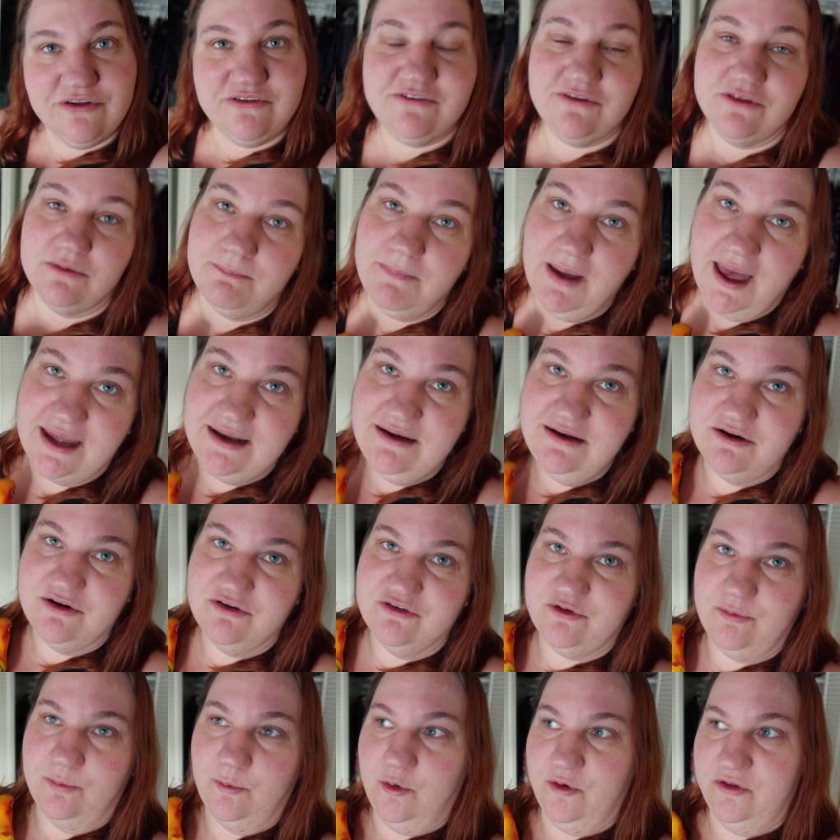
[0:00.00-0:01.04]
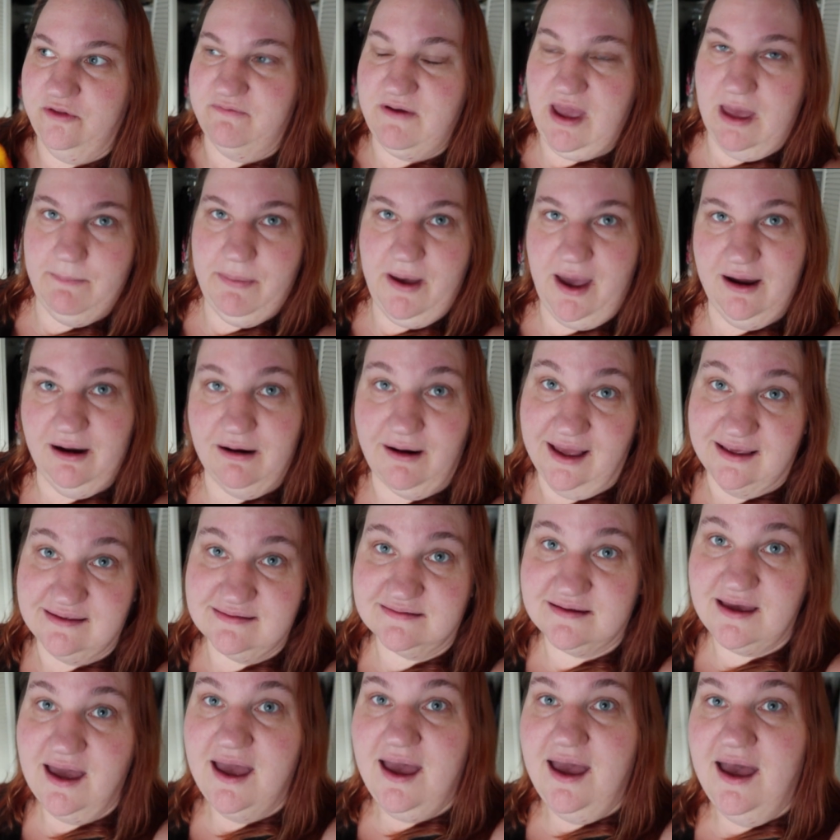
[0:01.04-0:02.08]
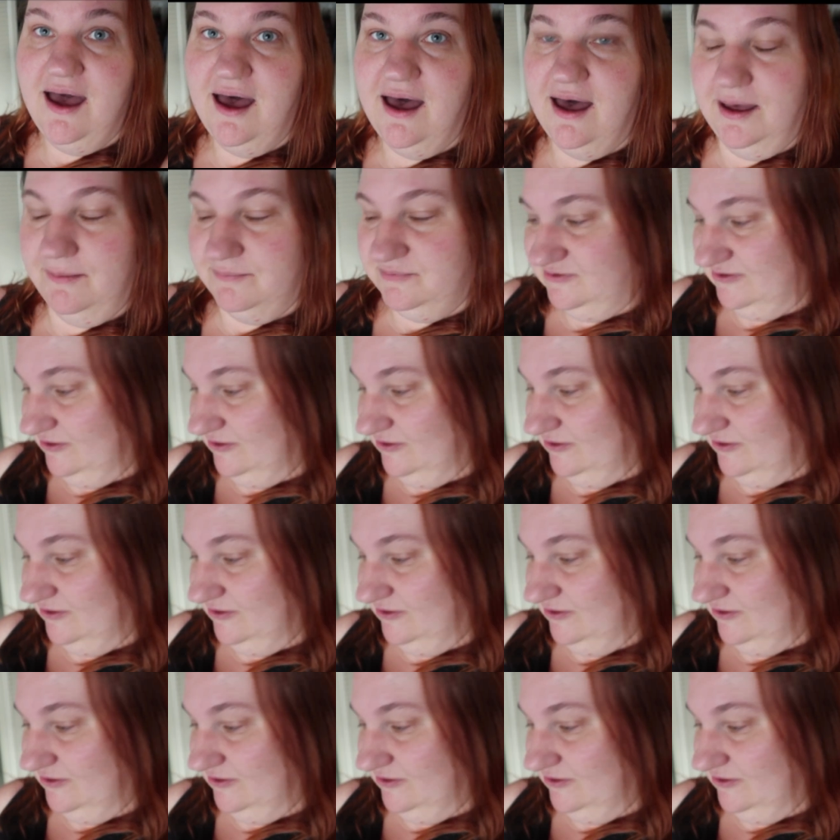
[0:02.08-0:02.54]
And so the mind eaters are more the vampire-esque um,